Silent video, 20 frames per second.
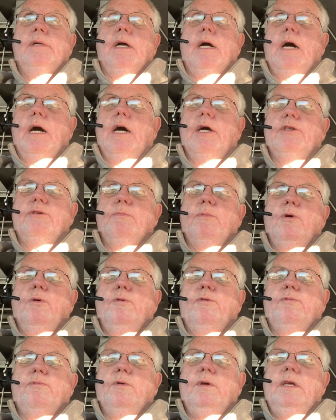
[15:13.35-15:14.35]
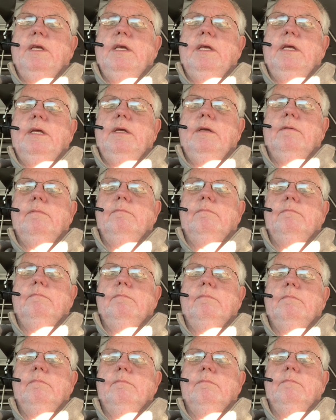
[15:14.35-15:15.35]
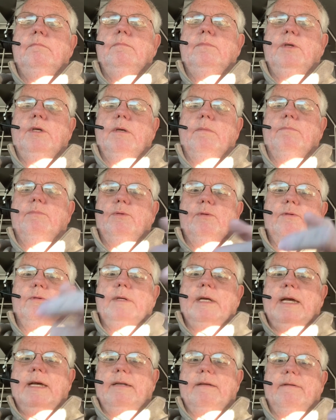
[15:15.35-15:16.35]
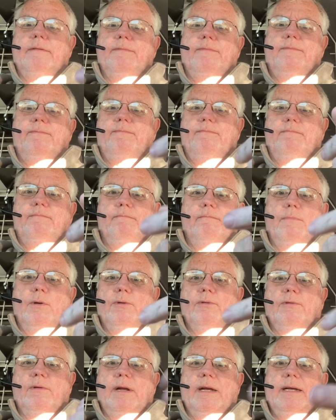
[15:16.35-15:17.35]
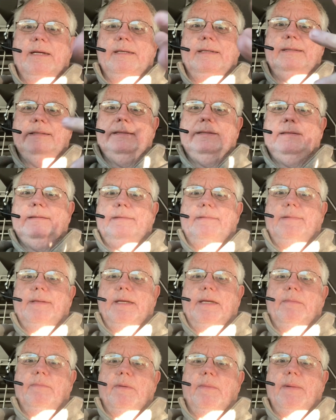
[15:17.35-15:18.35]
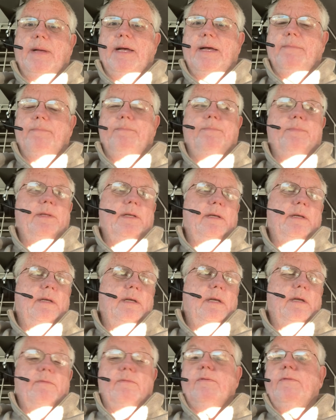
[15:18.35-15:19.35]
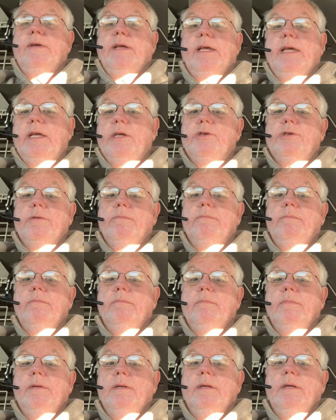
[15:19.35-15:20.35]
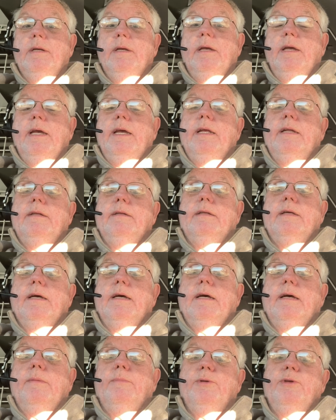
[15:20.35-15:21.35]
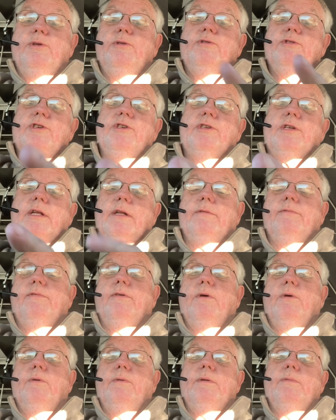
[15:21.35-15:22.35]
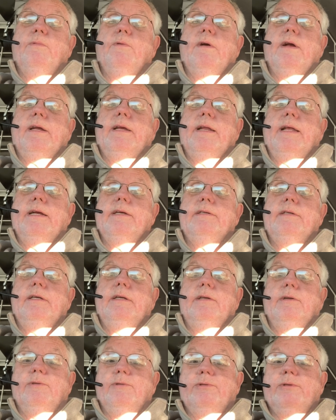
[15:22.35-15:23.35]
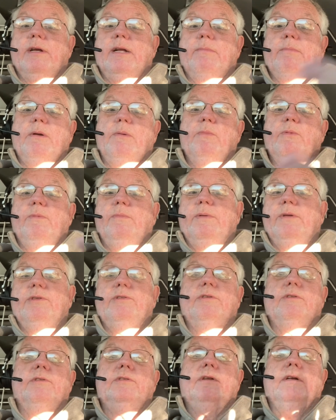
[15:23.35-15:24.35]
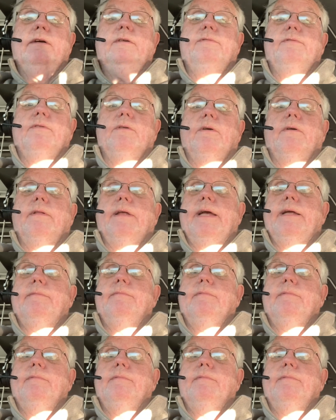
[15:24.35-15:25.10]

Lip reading: Osmo 3 gimbal kind of motorized thingamabob for vacation. And I'm going to use this on the phone where I can actually track my movements and stuff and all that.